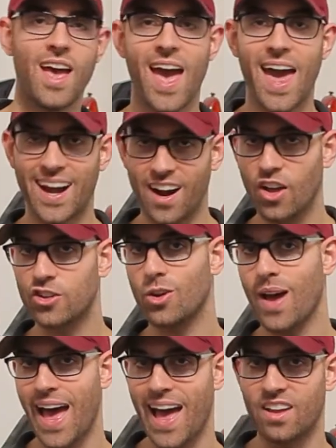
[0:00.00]
and it also
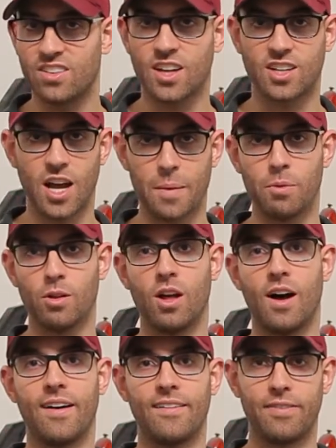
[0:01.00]
has a couple
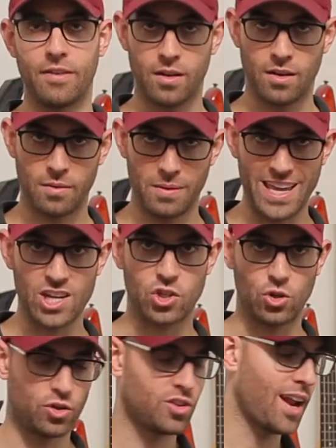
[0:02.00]
of
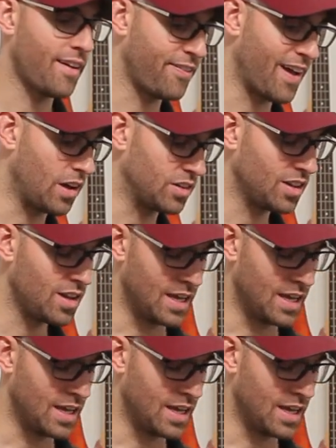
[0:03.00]
issues that I found.